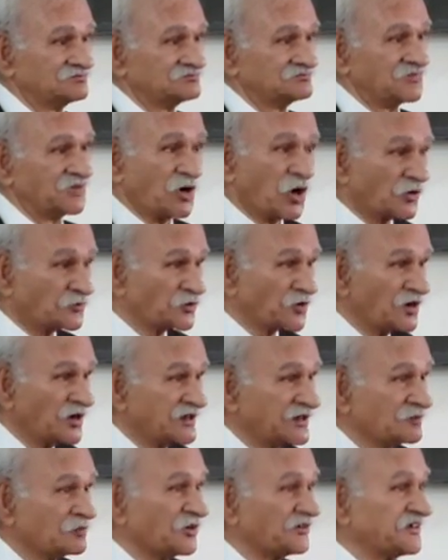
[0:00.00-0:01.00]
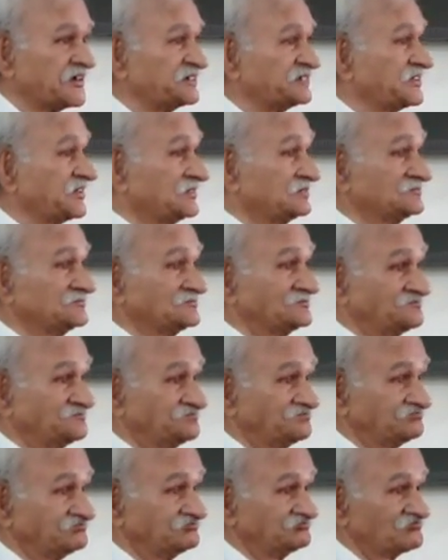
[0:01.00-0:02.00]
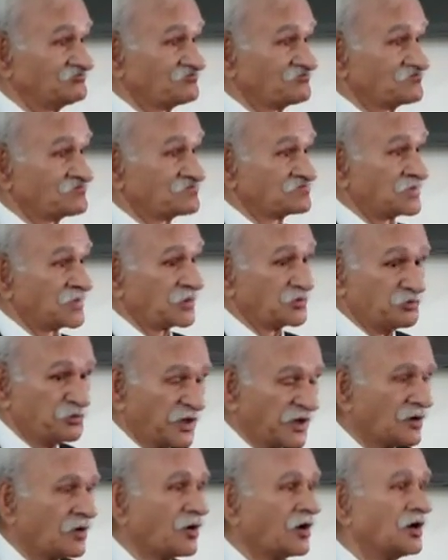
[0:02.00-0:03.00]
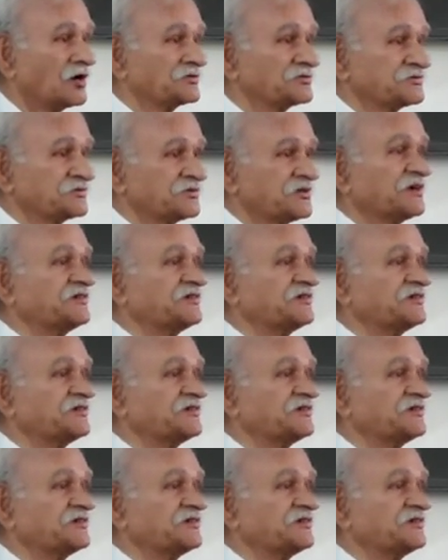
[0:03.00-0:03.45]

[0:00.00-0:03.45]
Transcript: not only the mutation, because